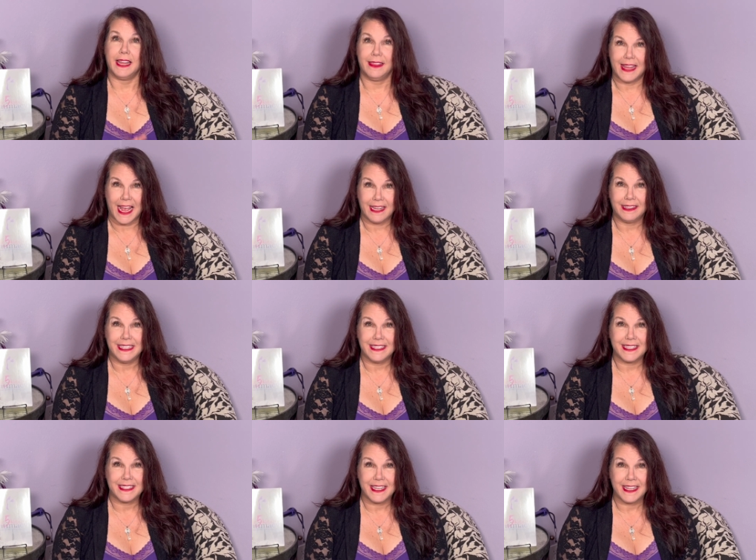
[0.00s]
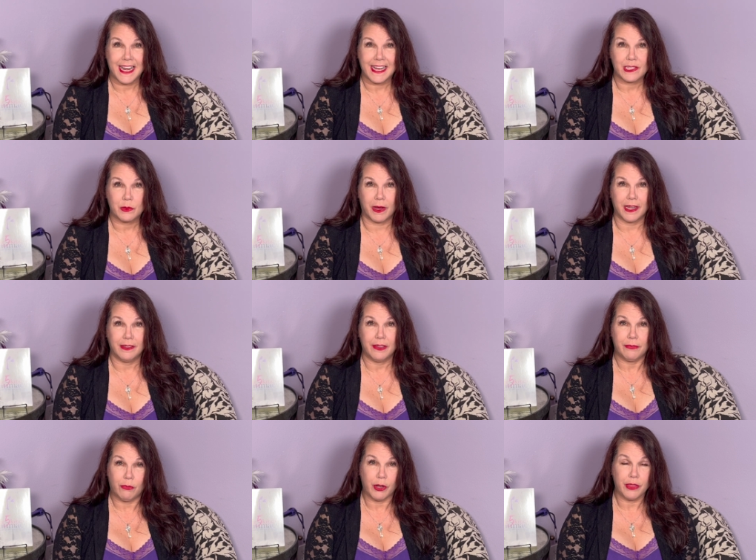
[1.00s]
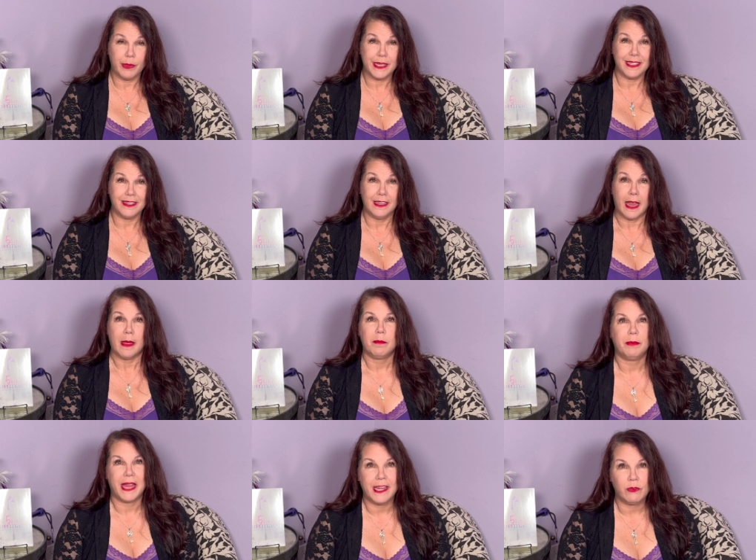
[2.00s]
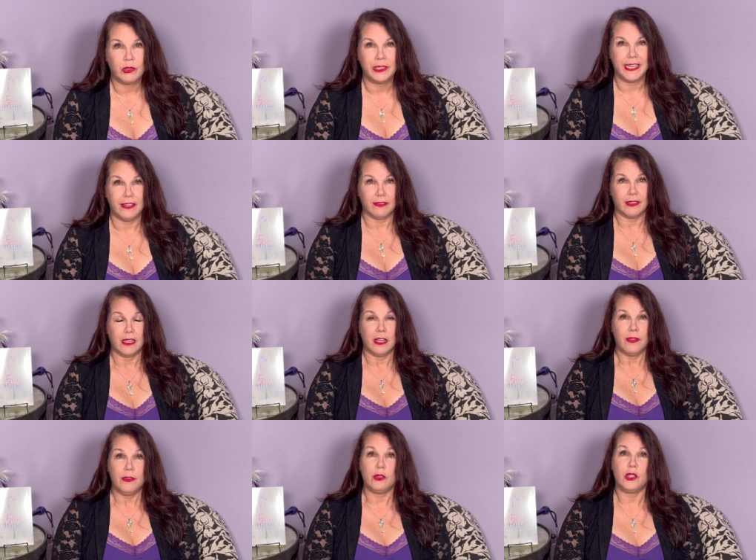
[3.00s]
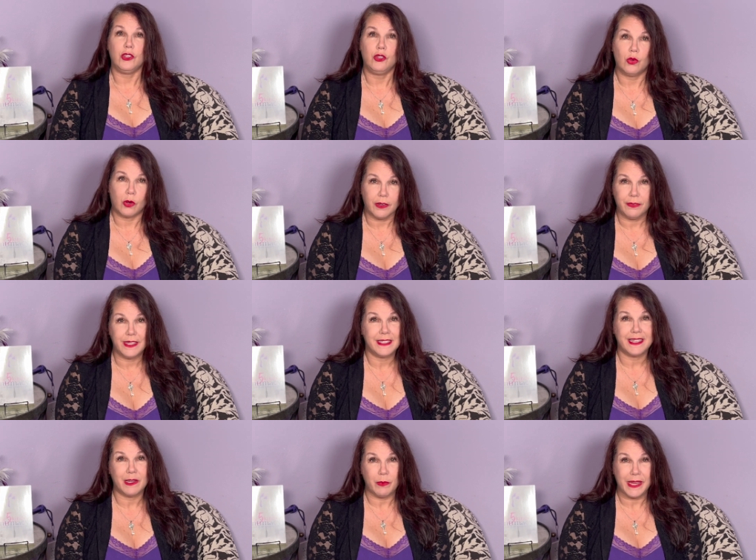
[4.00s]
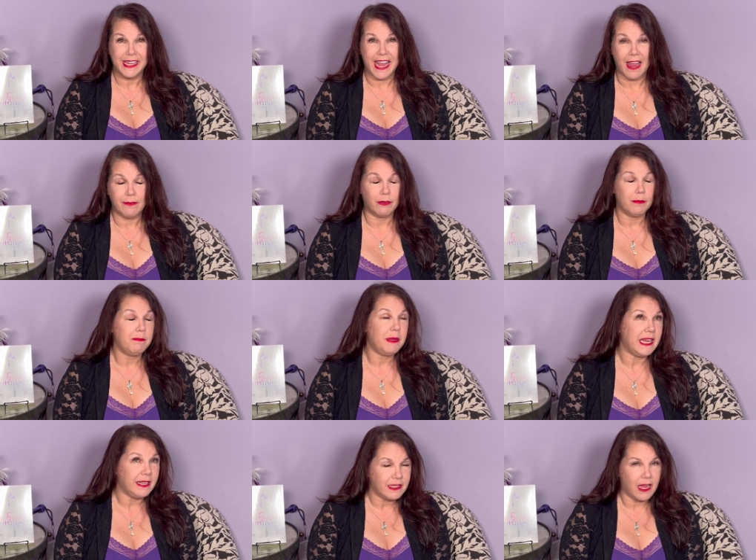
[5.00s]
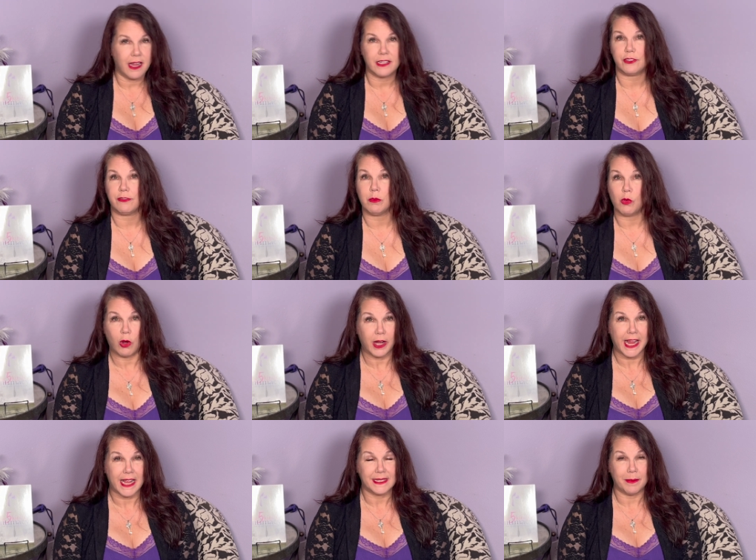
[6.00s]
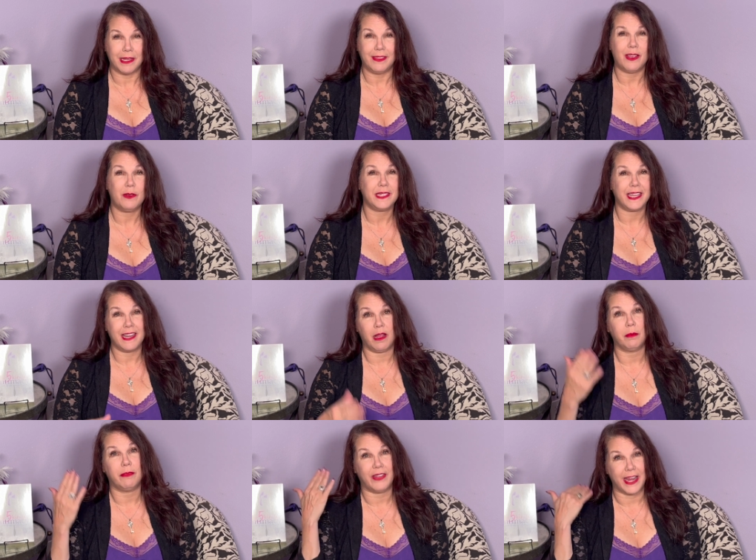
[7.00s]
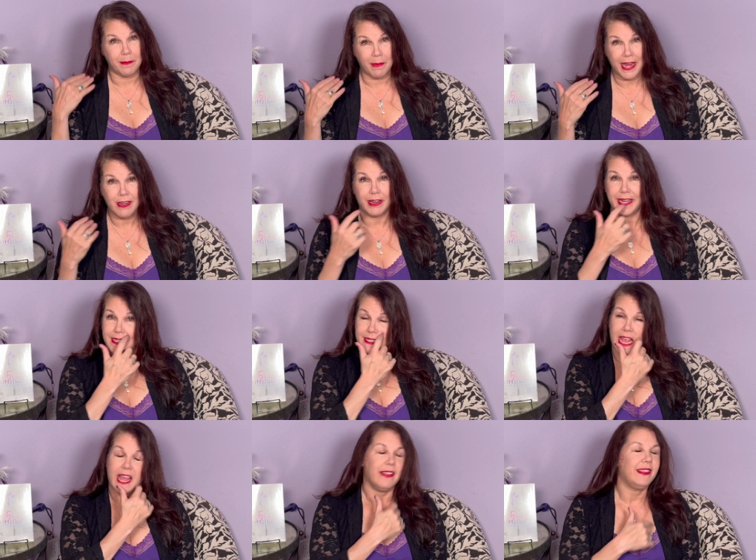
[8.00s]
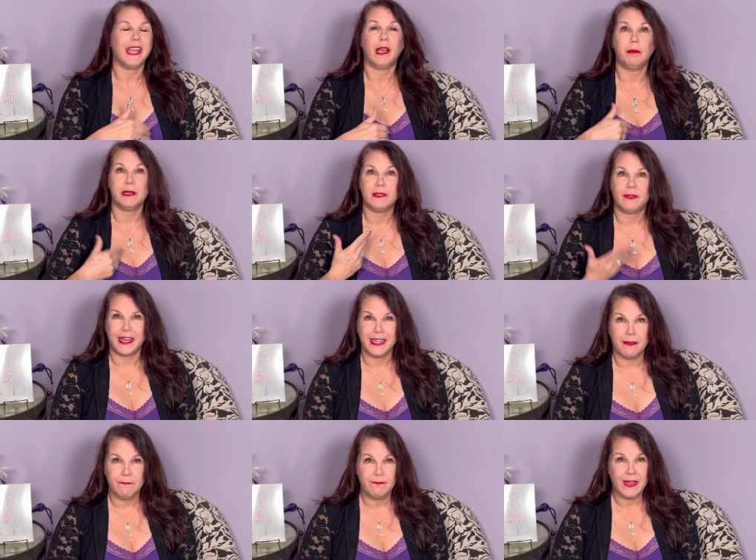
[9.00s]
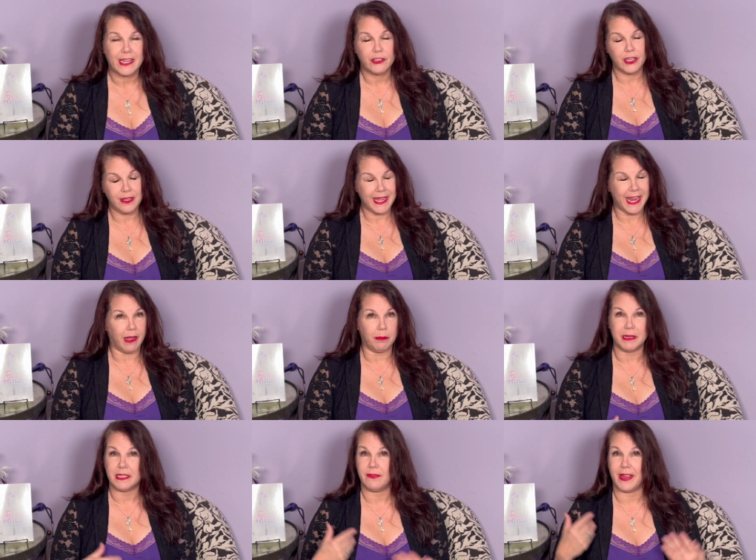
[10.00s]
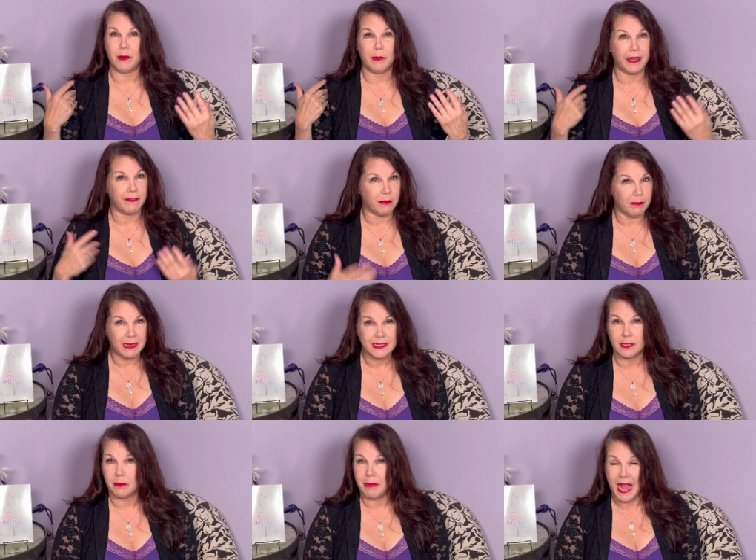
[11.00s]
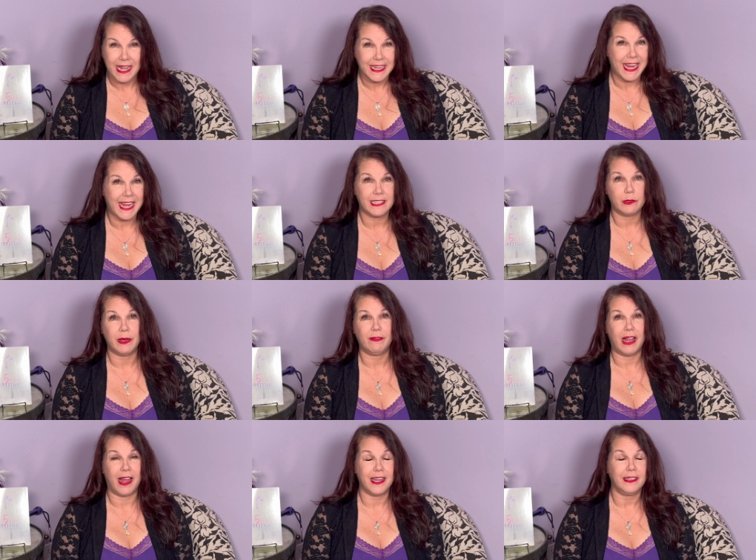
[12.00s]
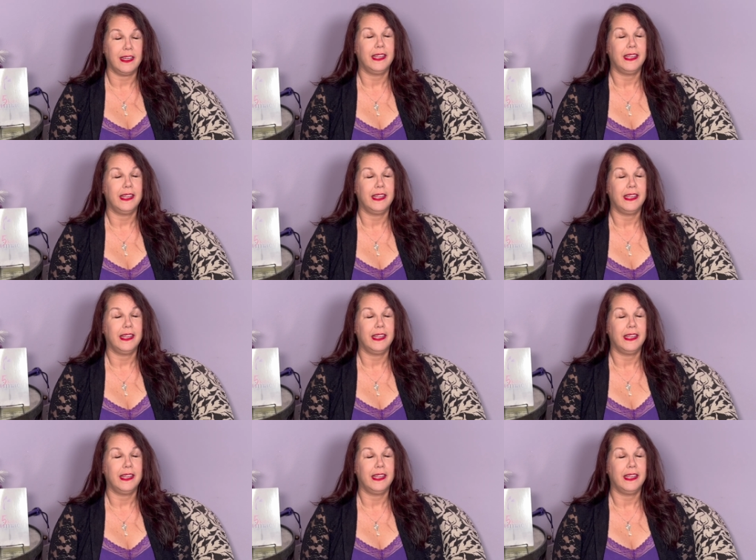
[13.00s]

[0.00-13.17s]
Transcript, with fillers: That leads us to the next one. The fourth reason, pain relief. Those endorphins that we get from being touched, from orgasming, those can help fight migraines. They help us fight infection. They help us fight whatever muscle body aches we've got.